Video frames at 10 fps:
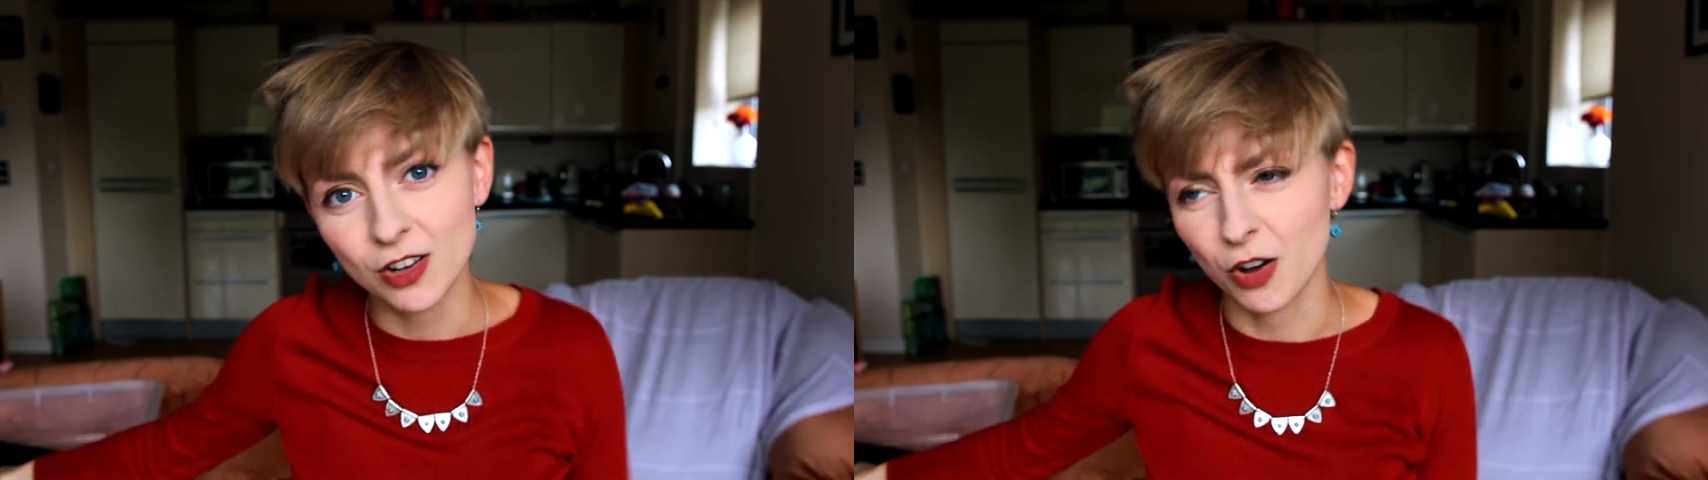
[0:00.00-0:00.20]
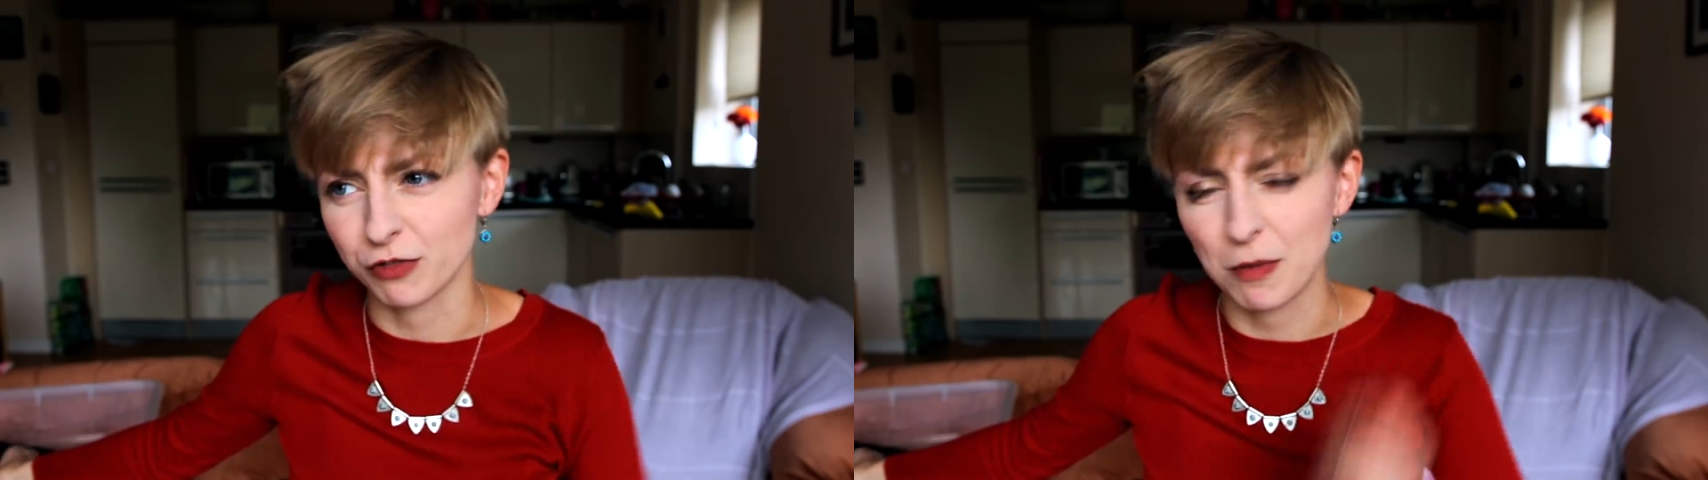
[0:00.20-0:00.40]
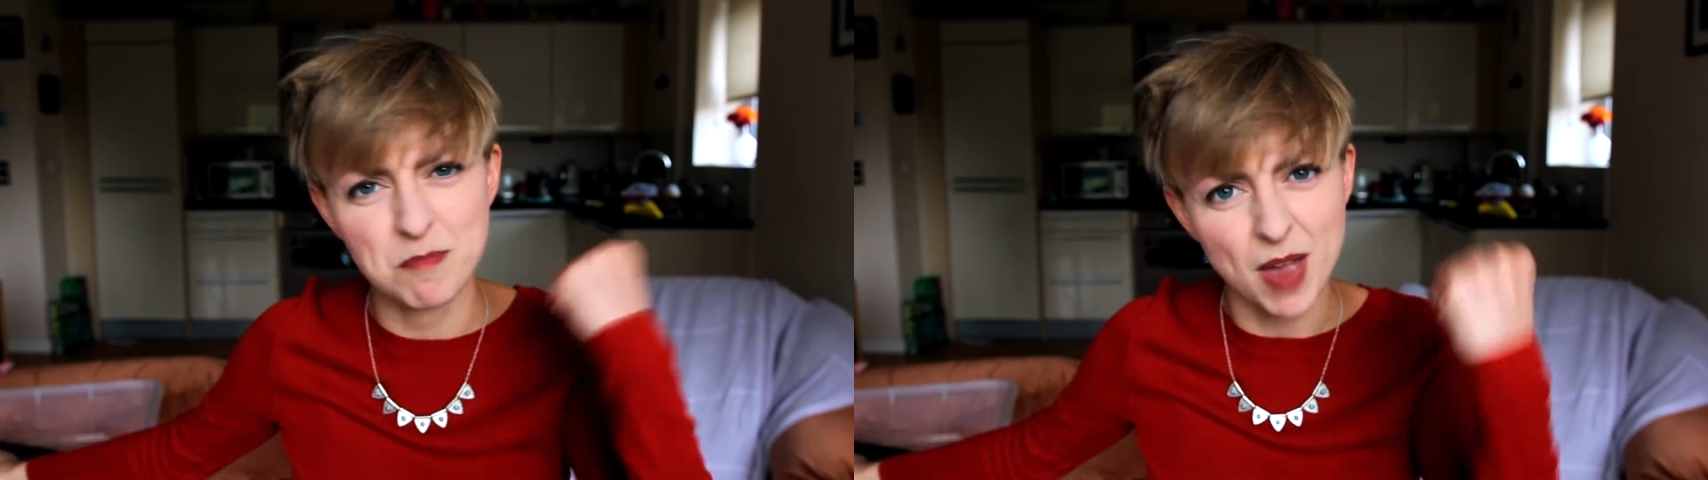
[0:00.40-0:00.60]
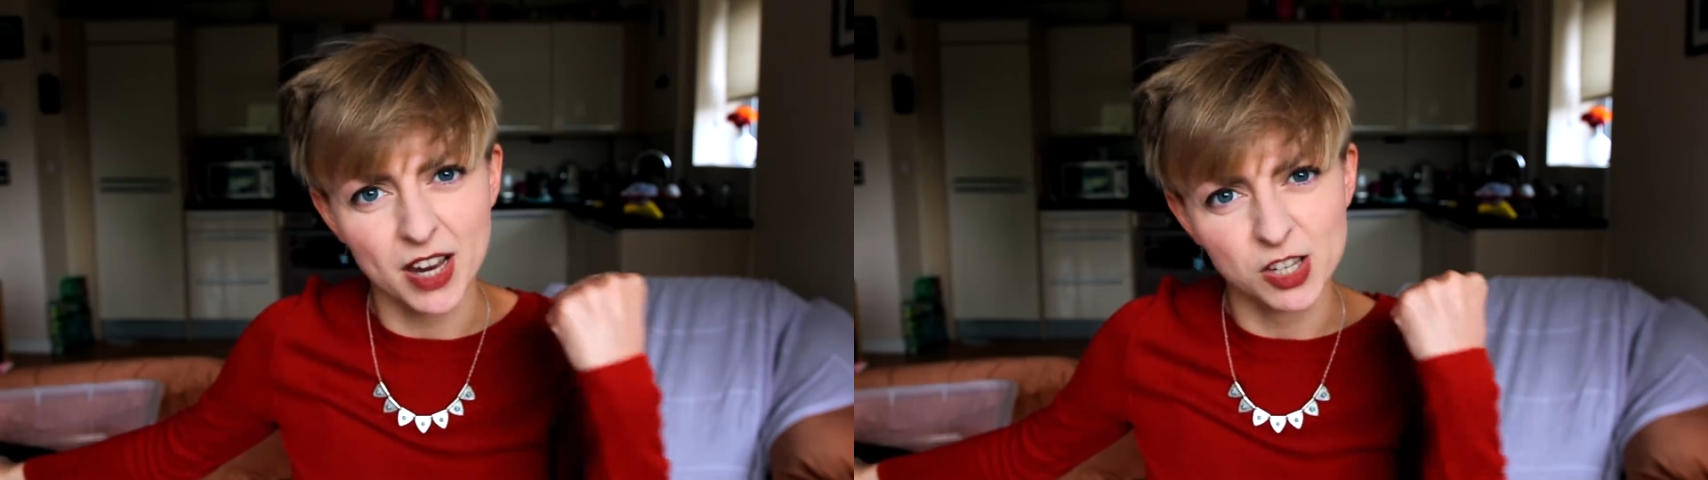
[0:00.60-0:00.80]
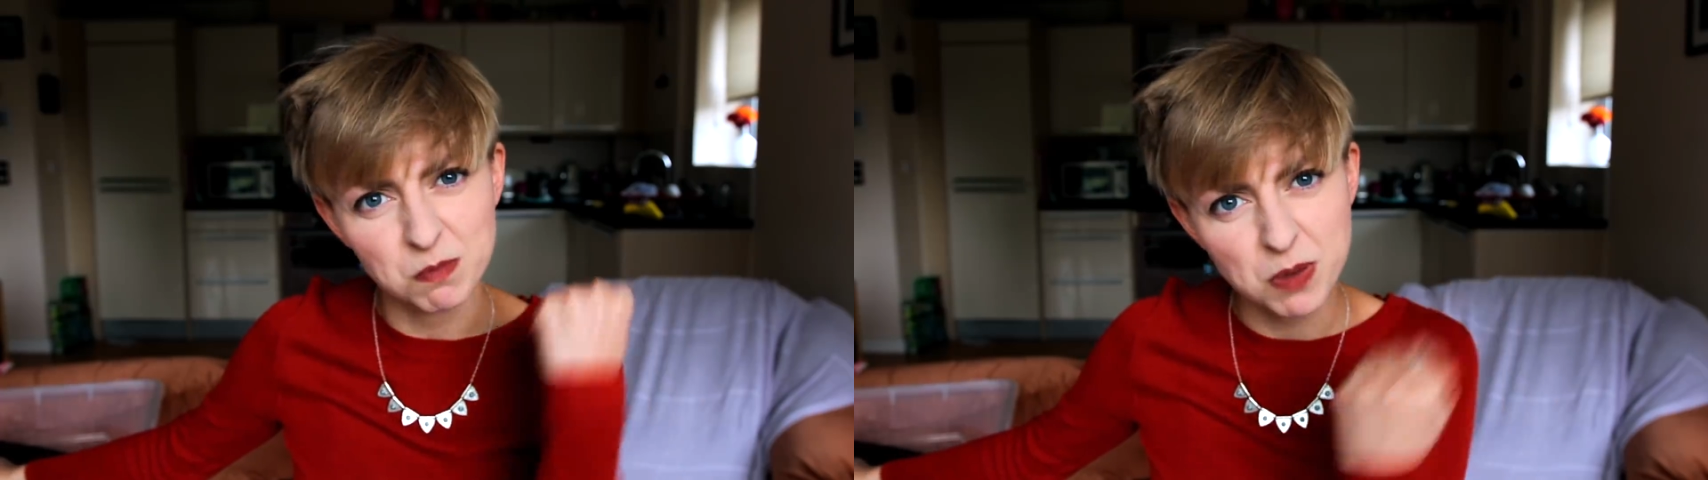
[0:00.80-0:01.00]
of
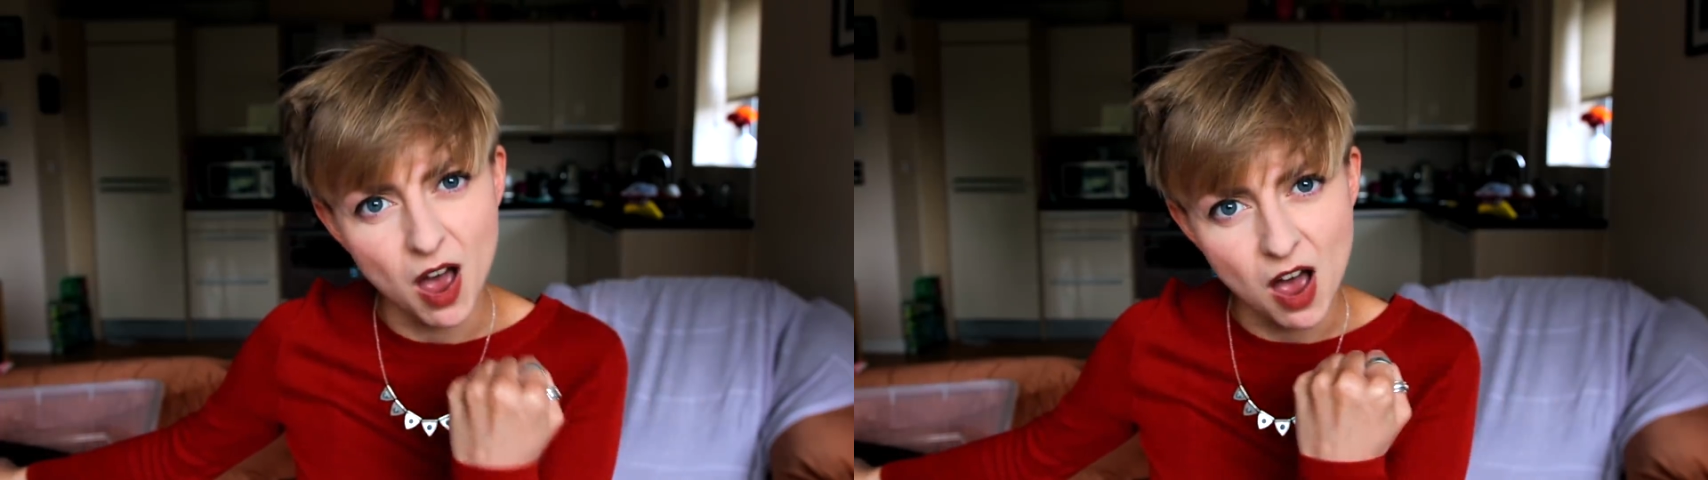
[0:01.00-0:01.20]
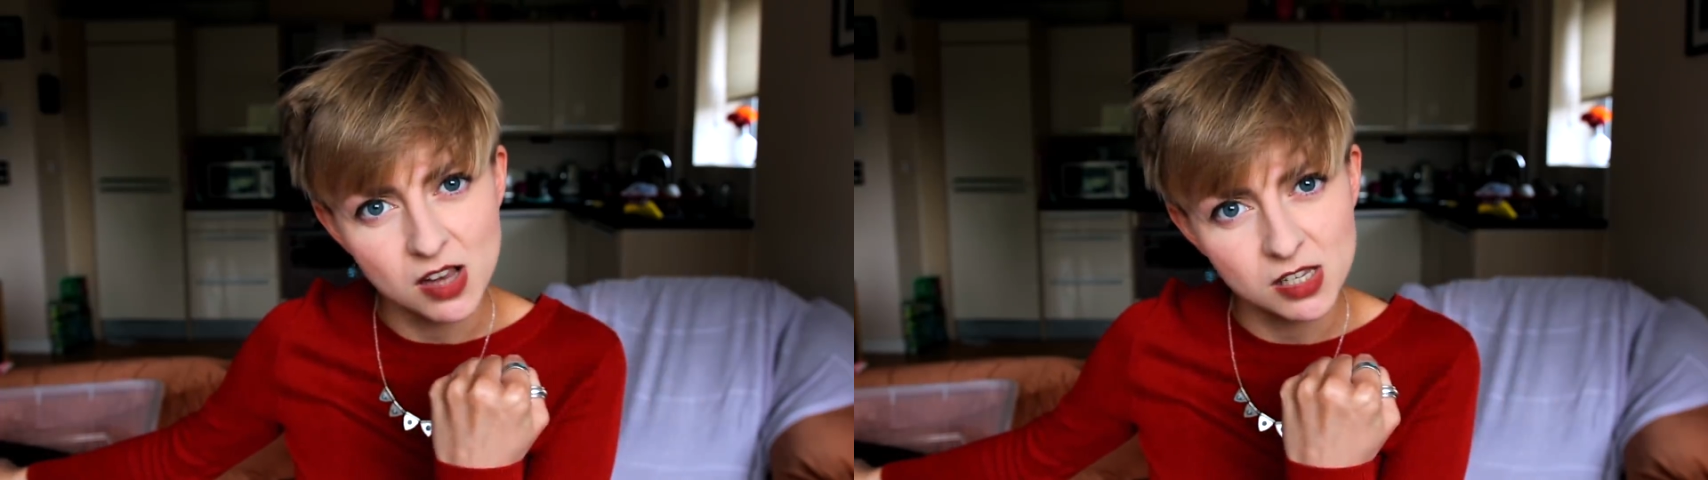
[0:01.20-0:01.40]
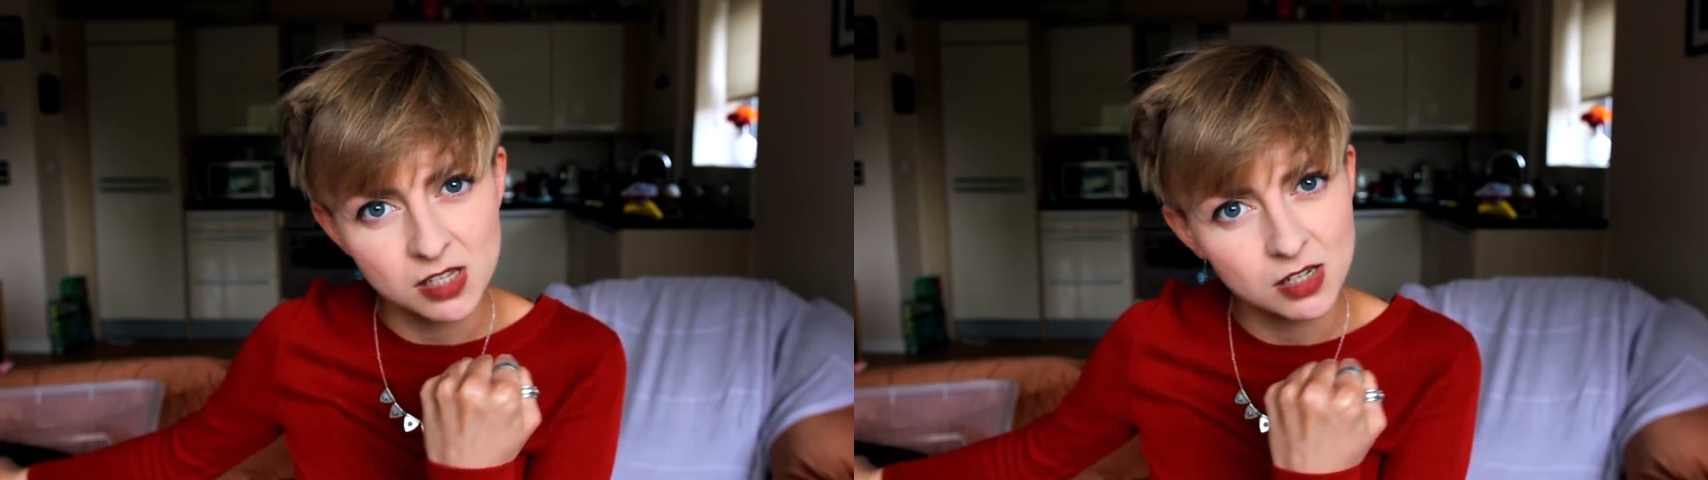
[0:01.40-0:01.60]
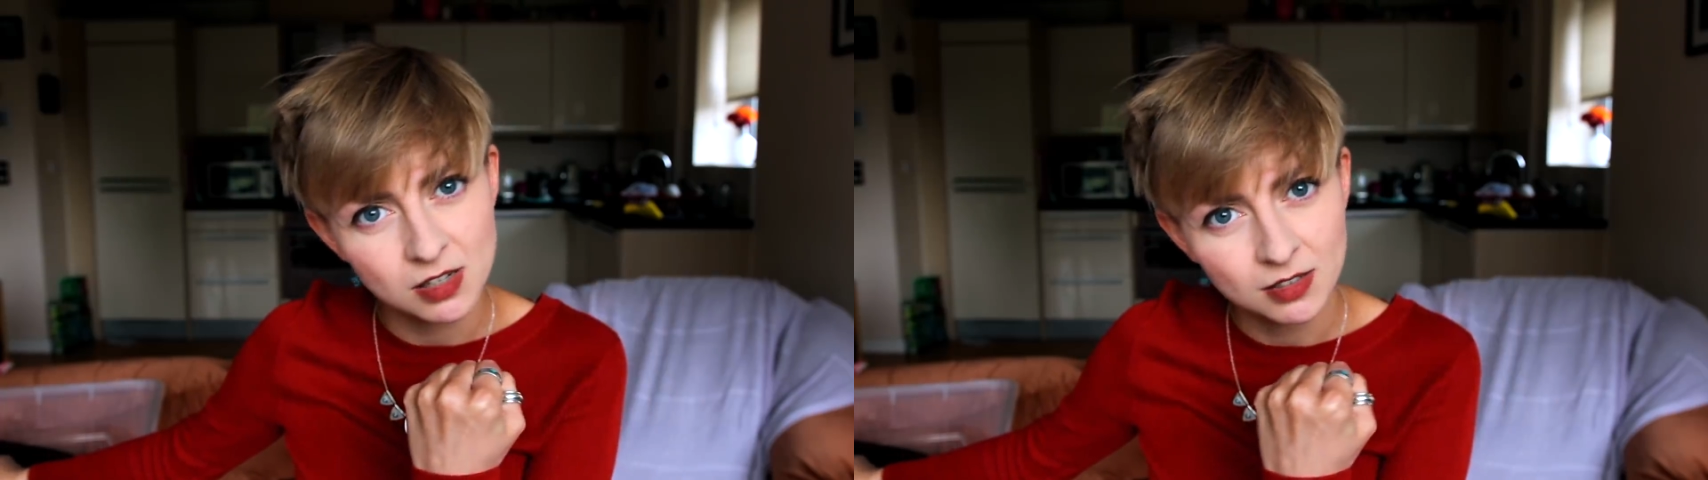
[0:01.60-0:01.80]
Rebecca's past.